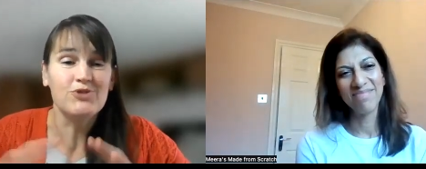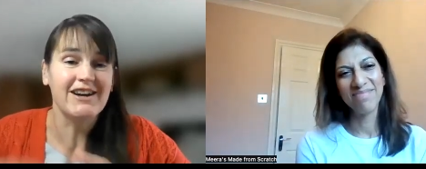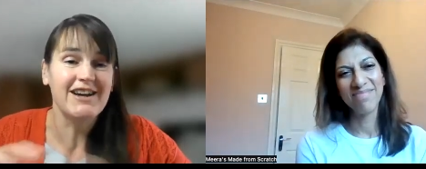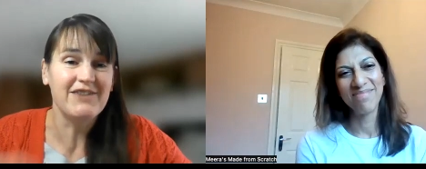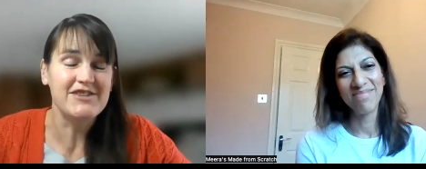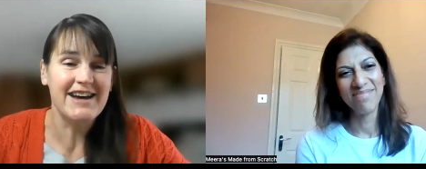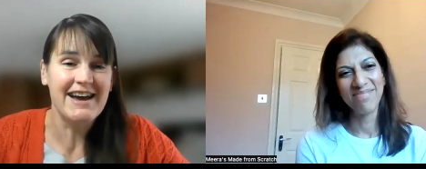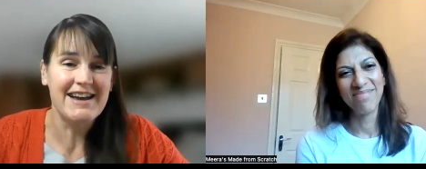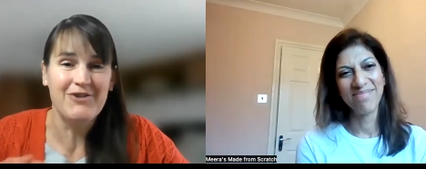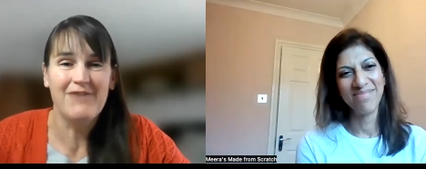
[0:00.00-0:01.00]
Speaker 1: all day
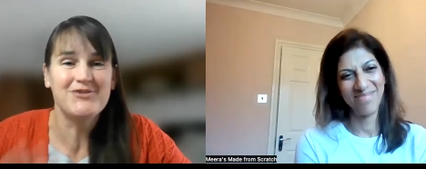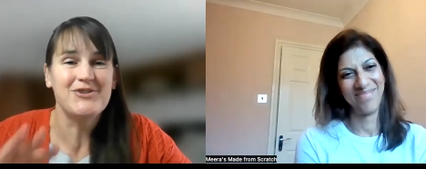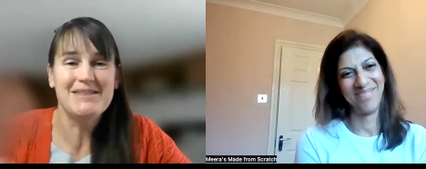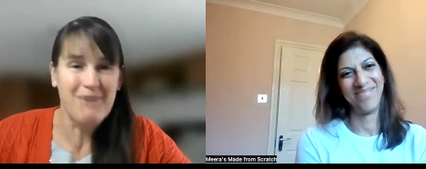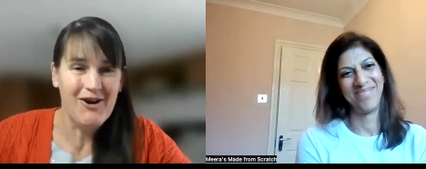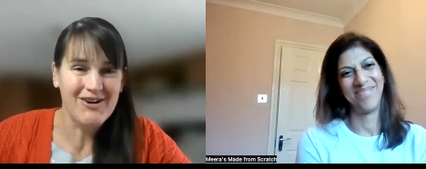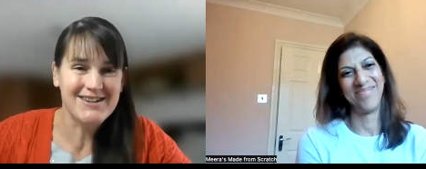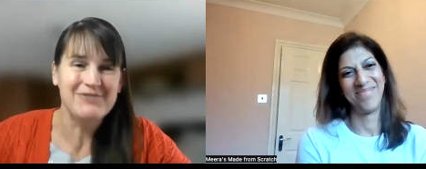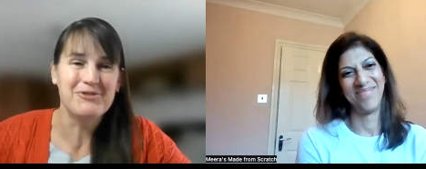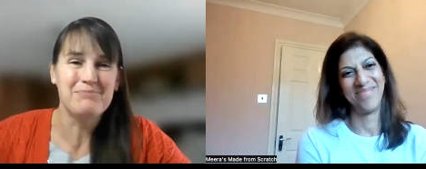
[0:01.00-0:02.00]
every day and not have to do any of the
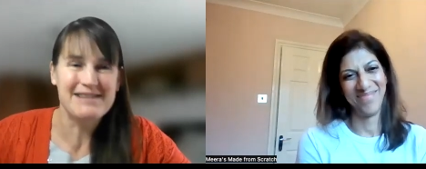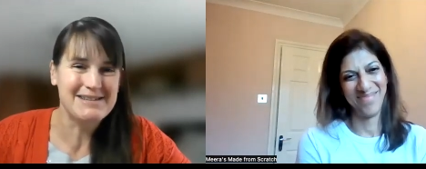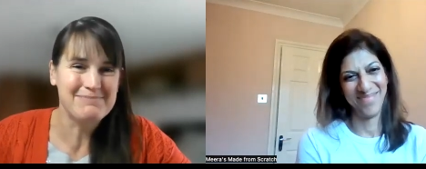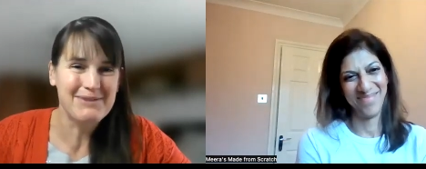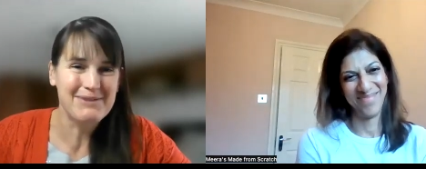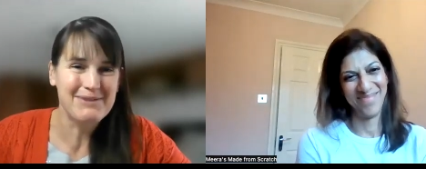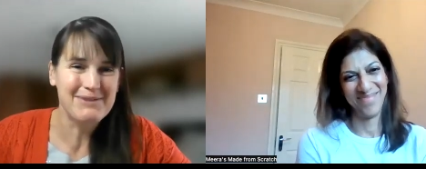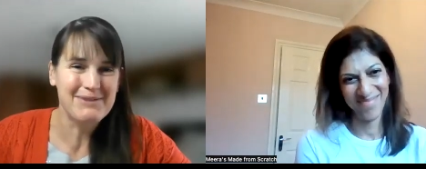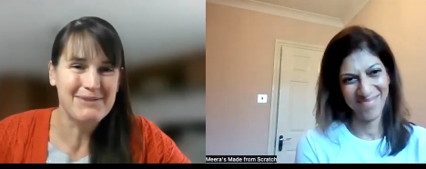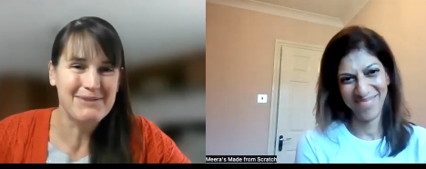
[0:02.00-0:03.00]
marketing or the business
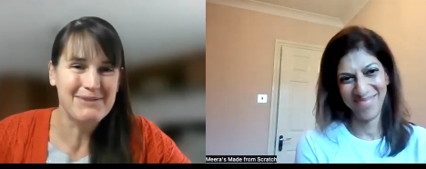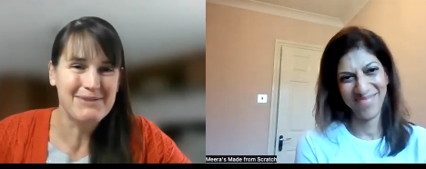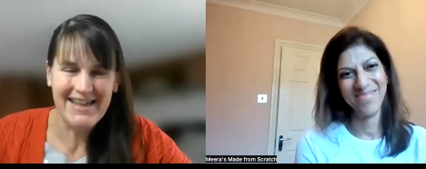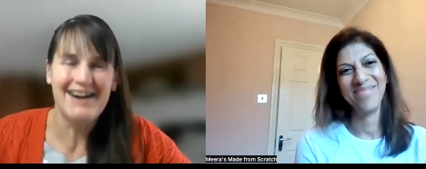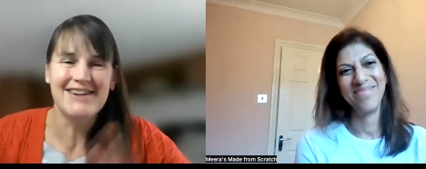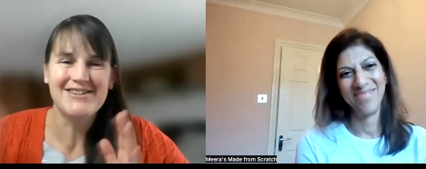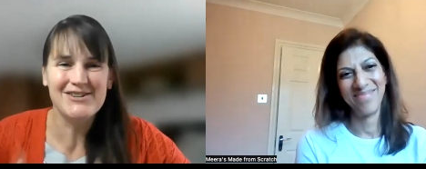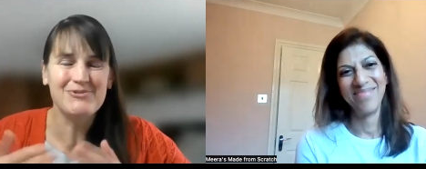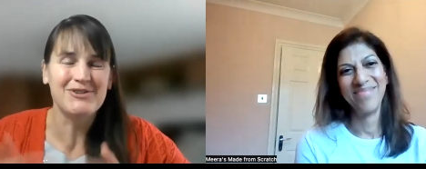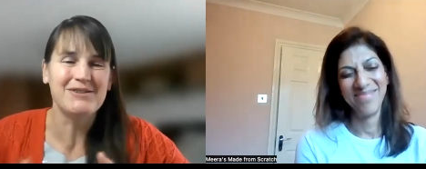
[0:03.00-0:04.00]
building stuff i don't want to do any of
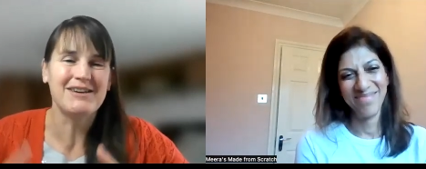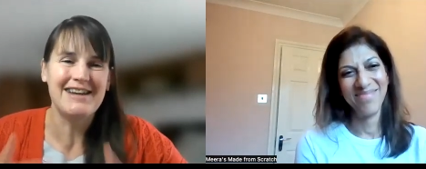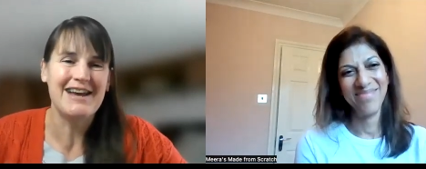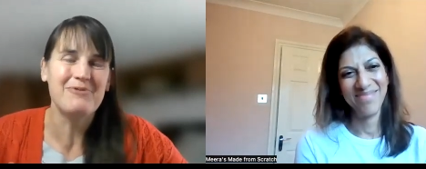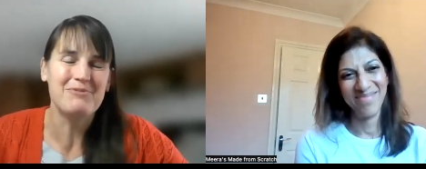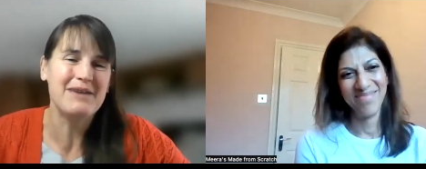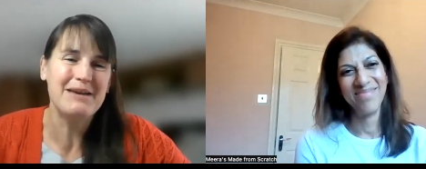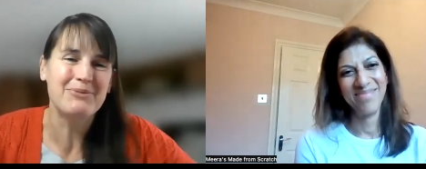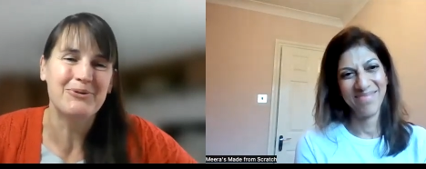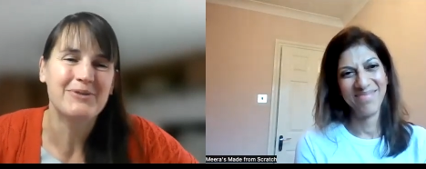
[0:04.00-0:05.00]
that i just want to connect
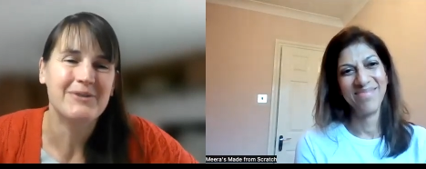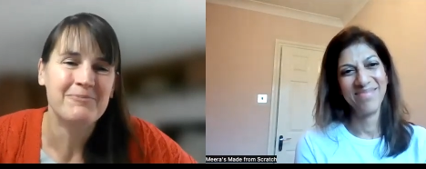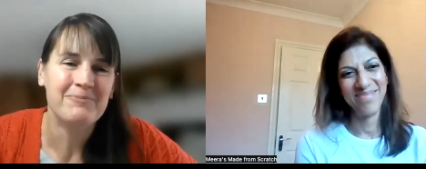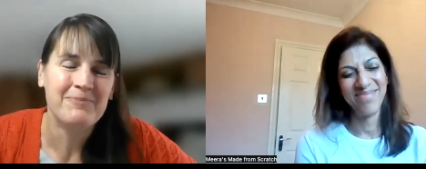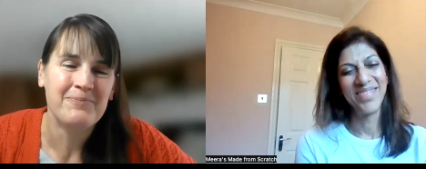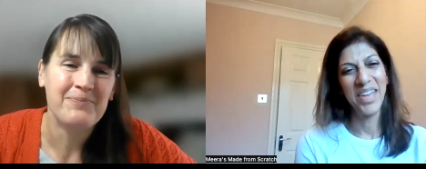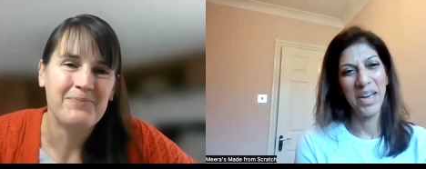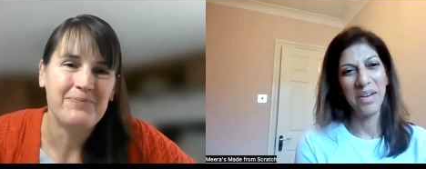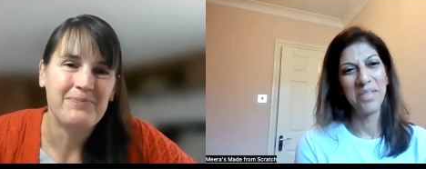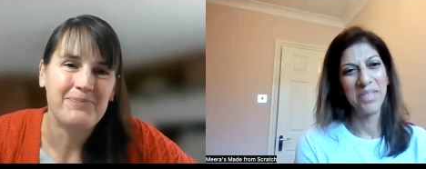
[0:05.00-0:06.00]
with people
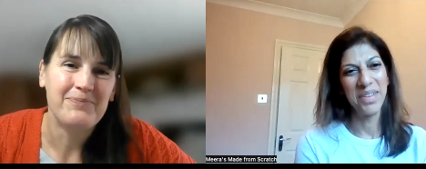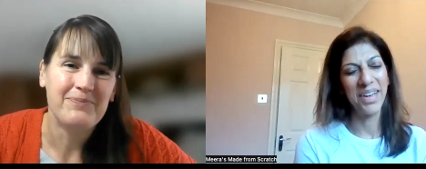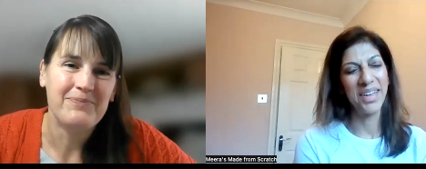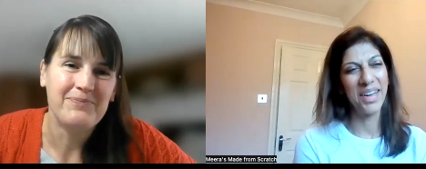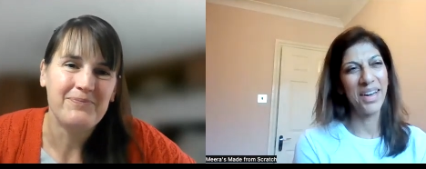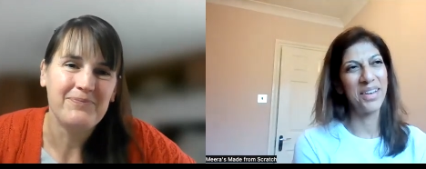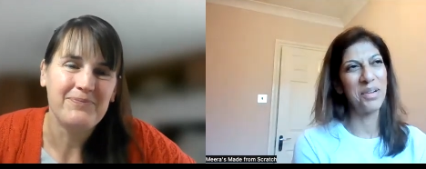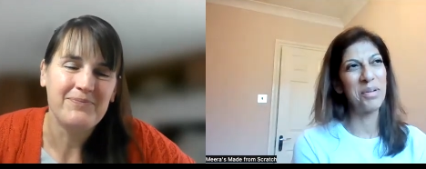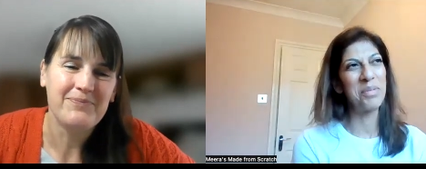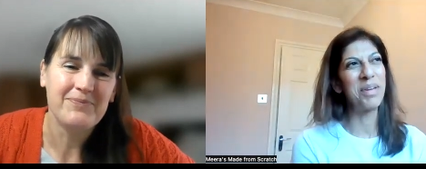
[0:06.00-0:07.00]
Speaker 2: yeah, yeah,
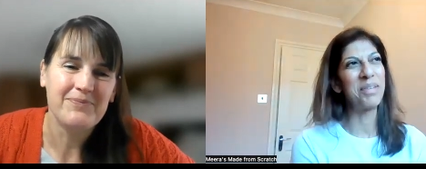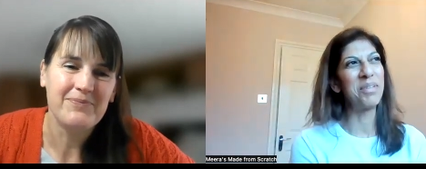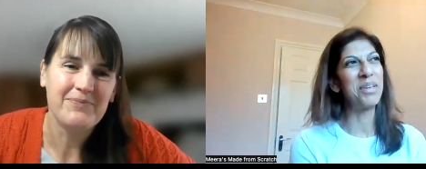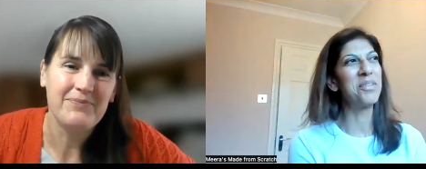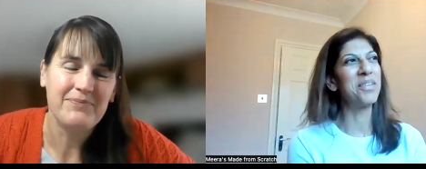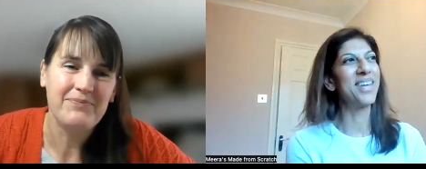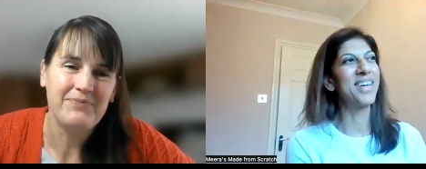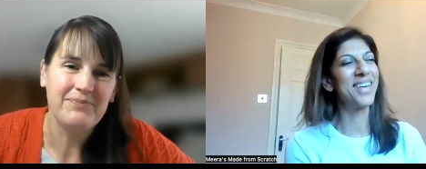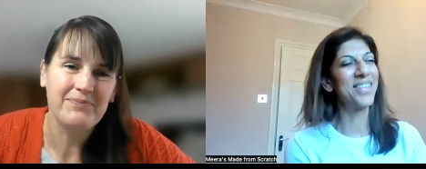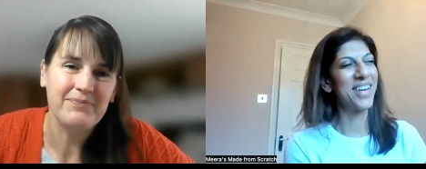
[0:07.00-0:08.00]
yeah. I know what you mean. When you're
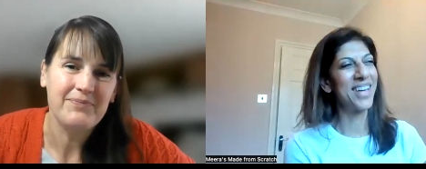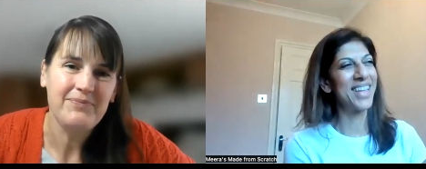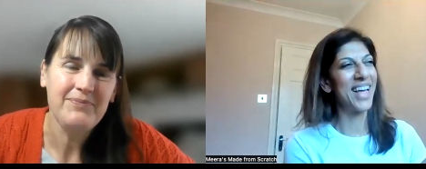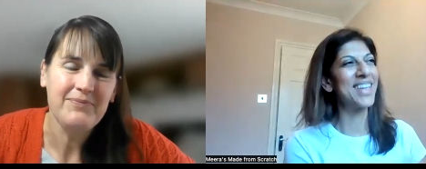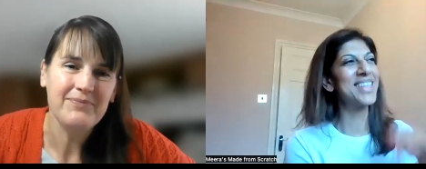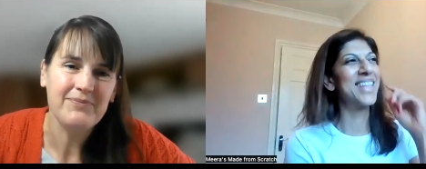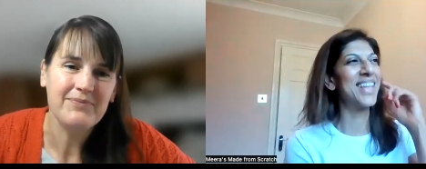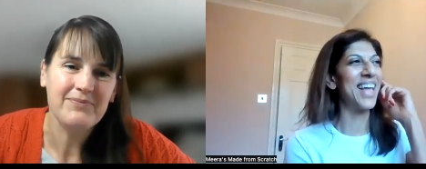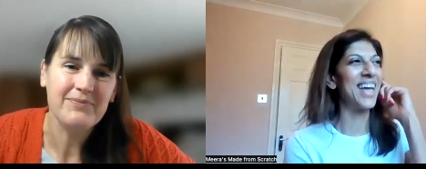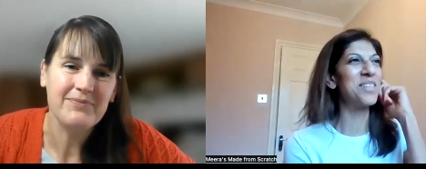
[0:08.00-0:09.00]
in a that
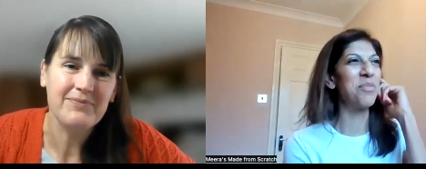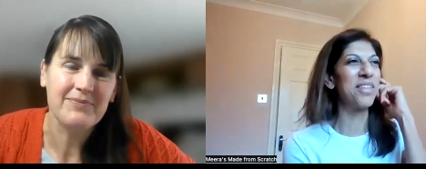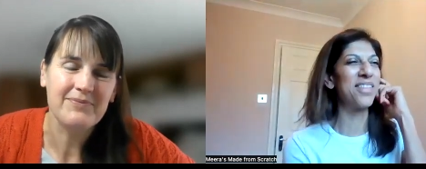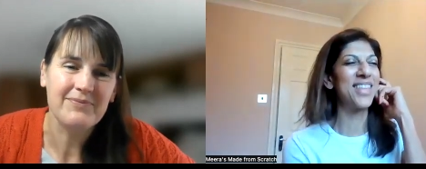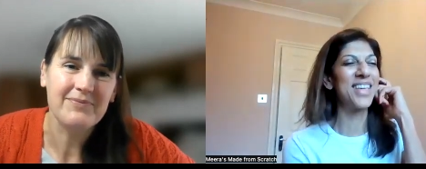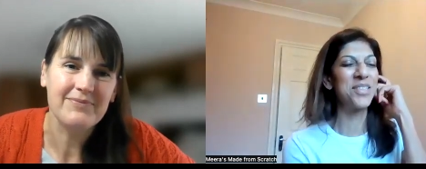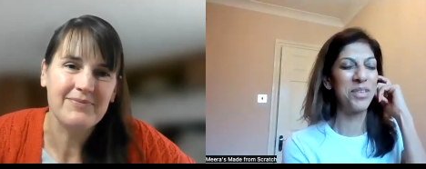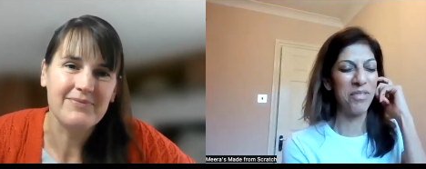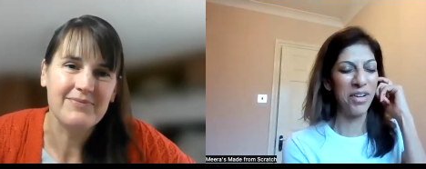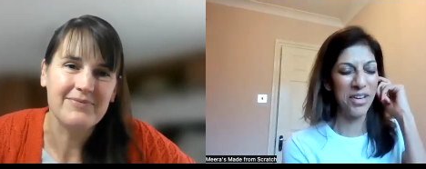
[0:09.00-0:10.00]
is that is one of the
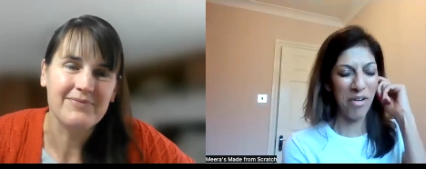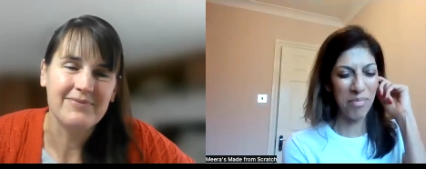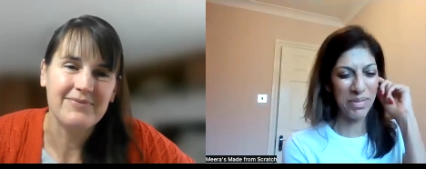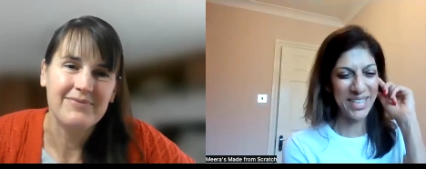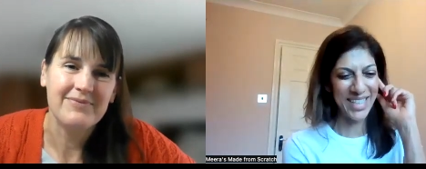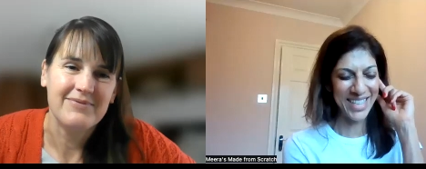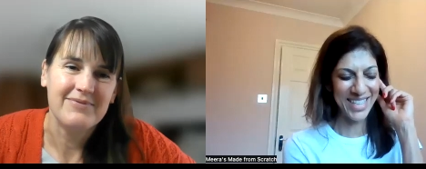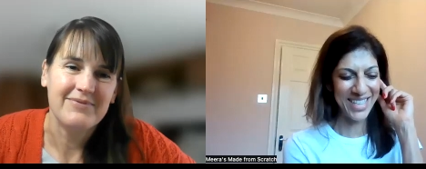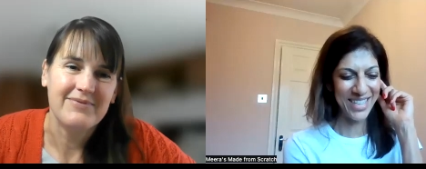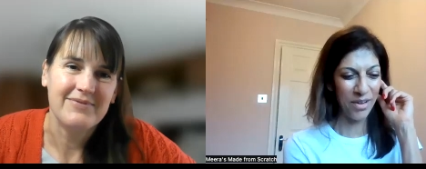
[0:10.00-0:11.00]
things when you're running your own
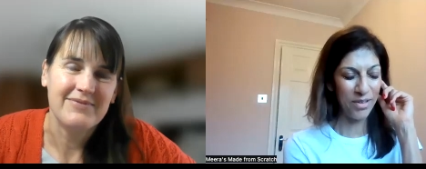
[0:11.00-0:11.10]
business is you